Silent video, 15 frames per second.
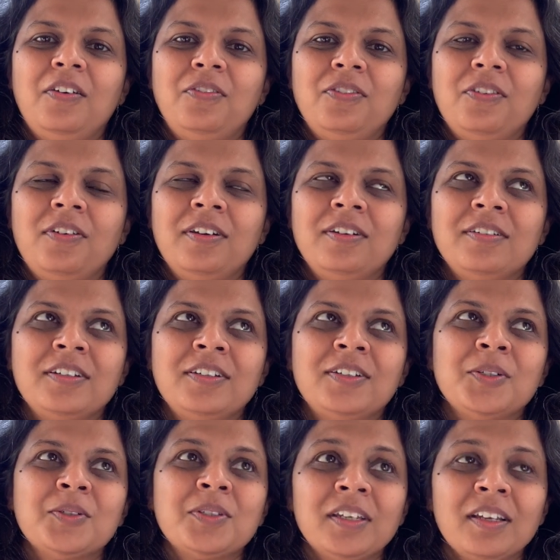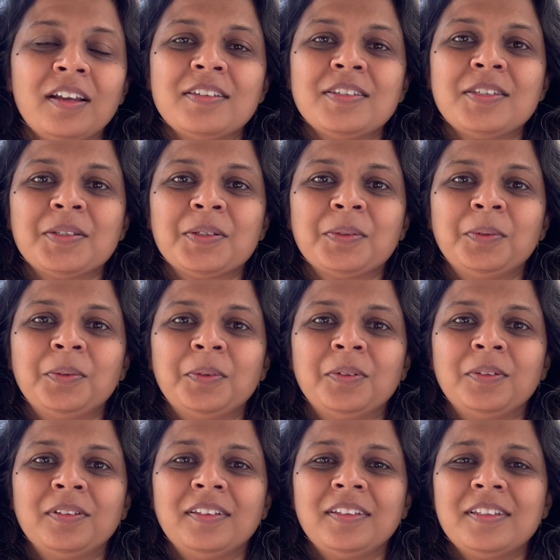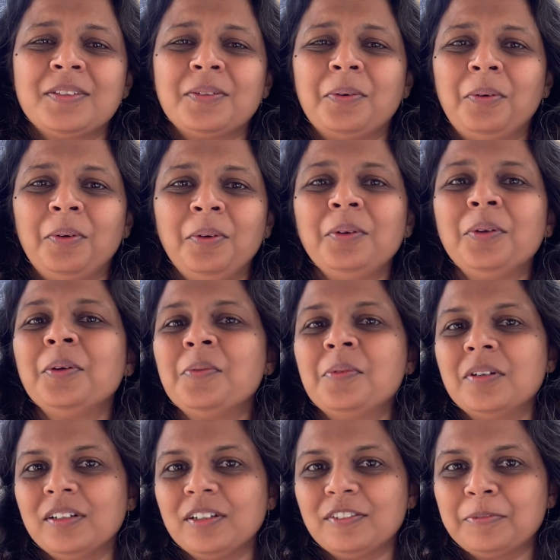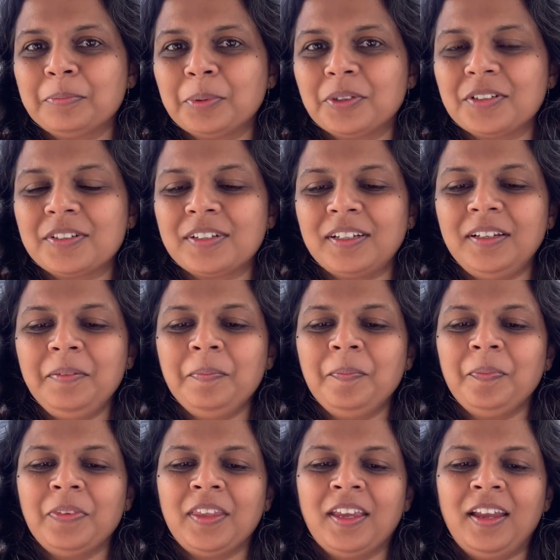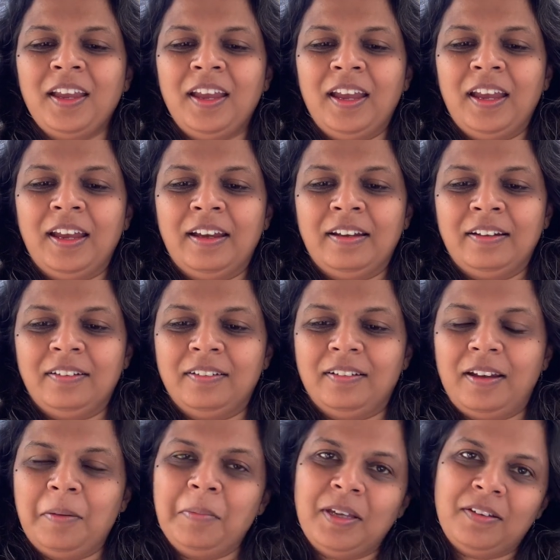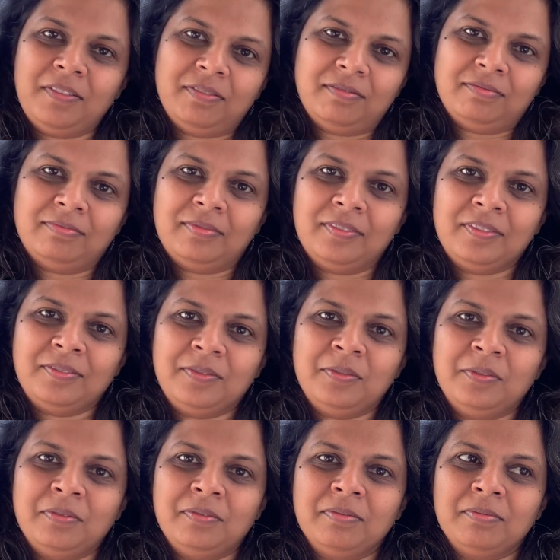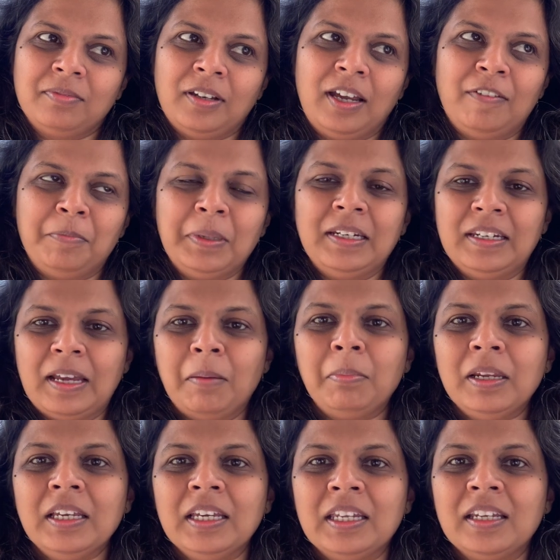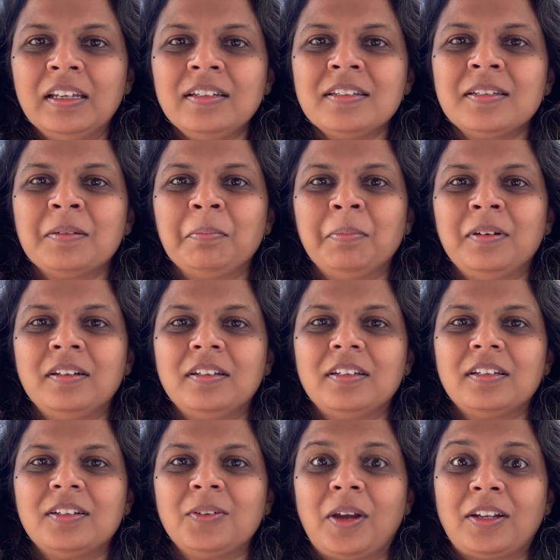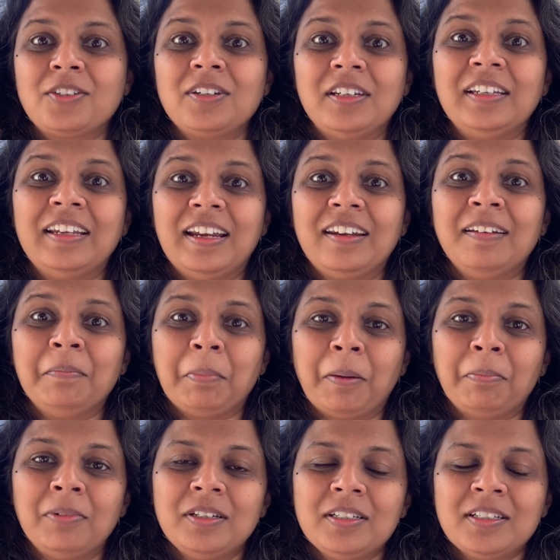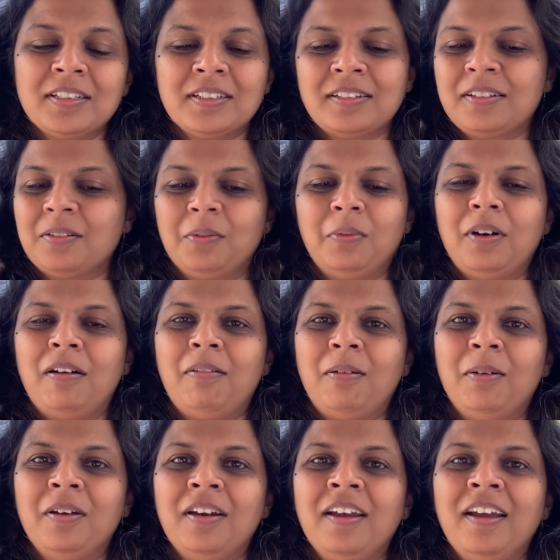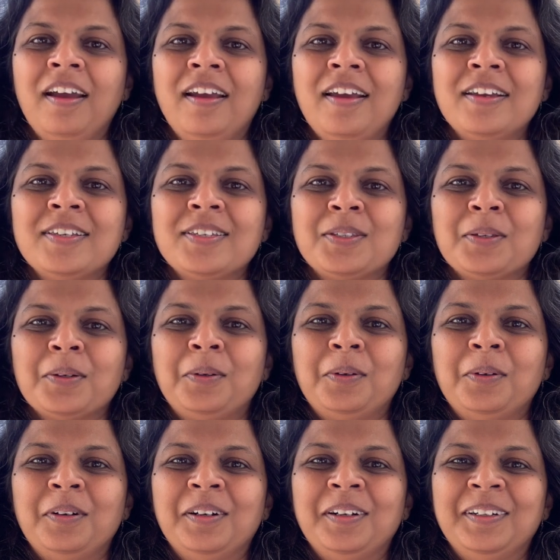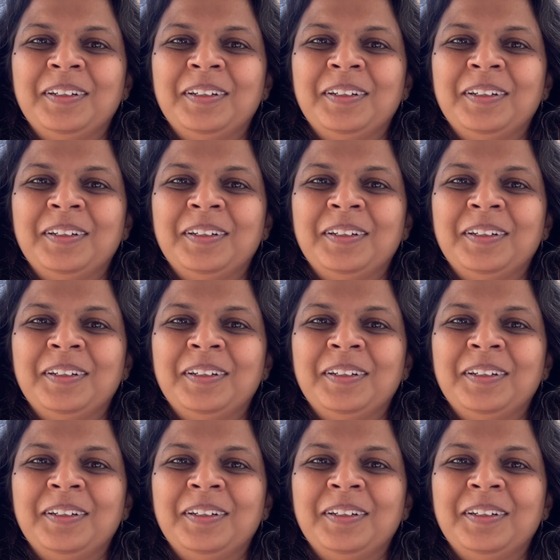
for introducing us to this whole new world of poetry. I've been dabbling in it, but to actually get it published, wow. So,